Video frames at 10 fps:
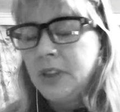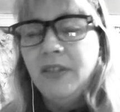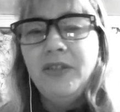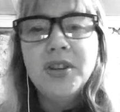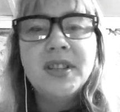
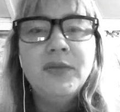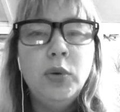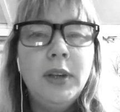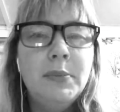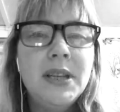first of all,
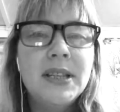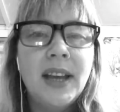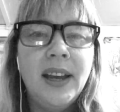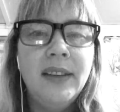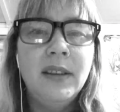let me
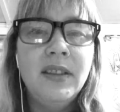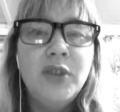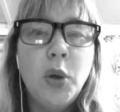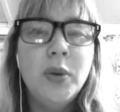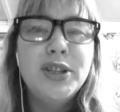say that if
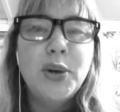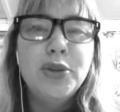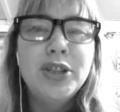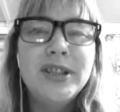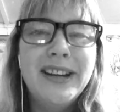no one told
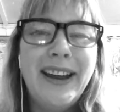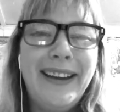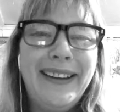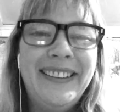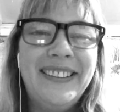you
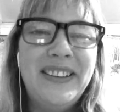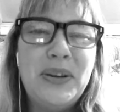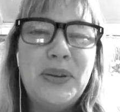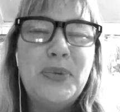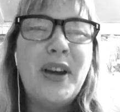today,
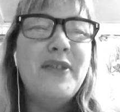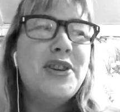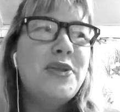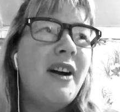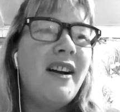whoever
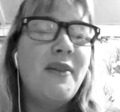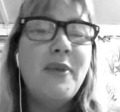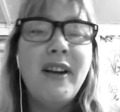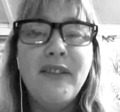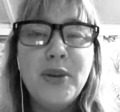you are,
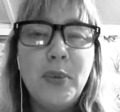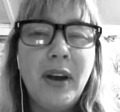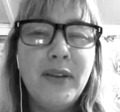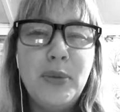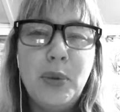wherever you
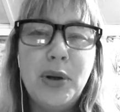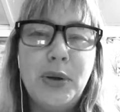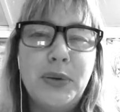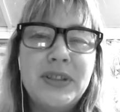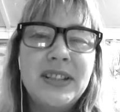are in the
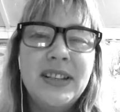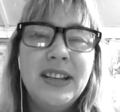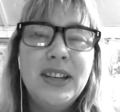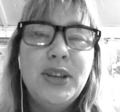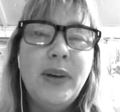world,
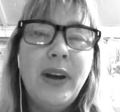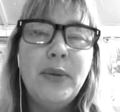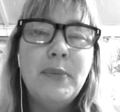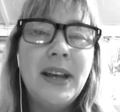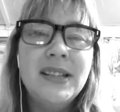you are
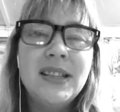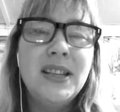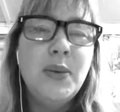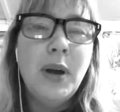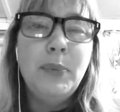
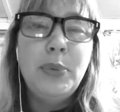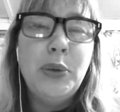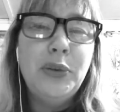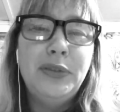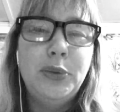amazing, you are
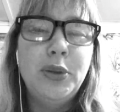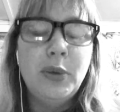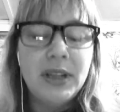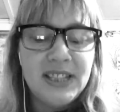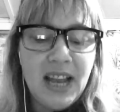beautiful, you
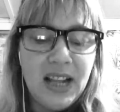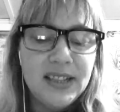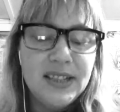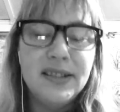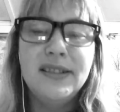are
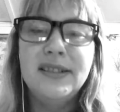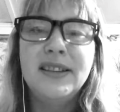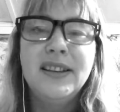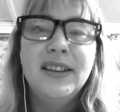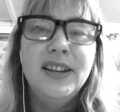talented,
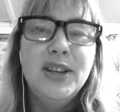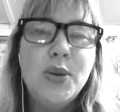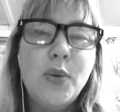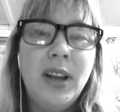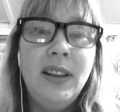
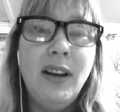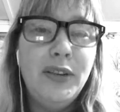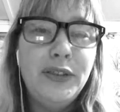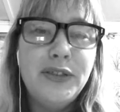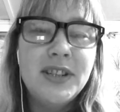you are
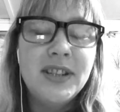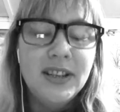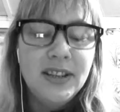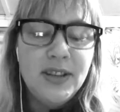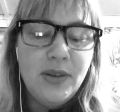loved,
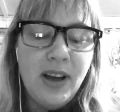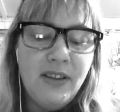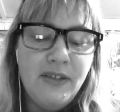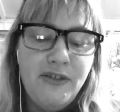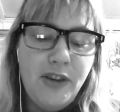you
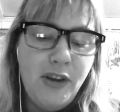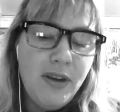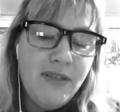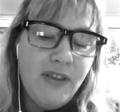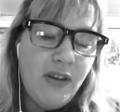are
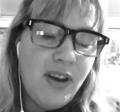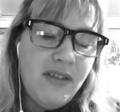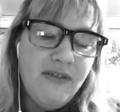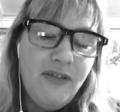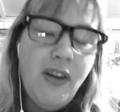very, very,
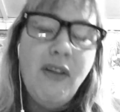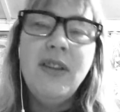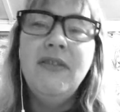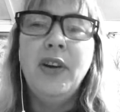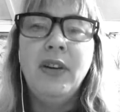very,
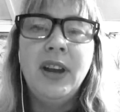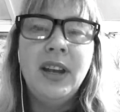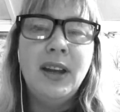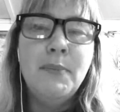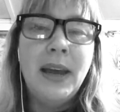very
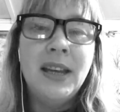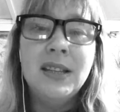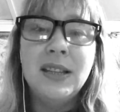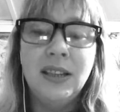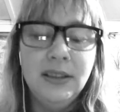
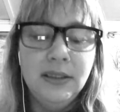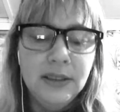amazing.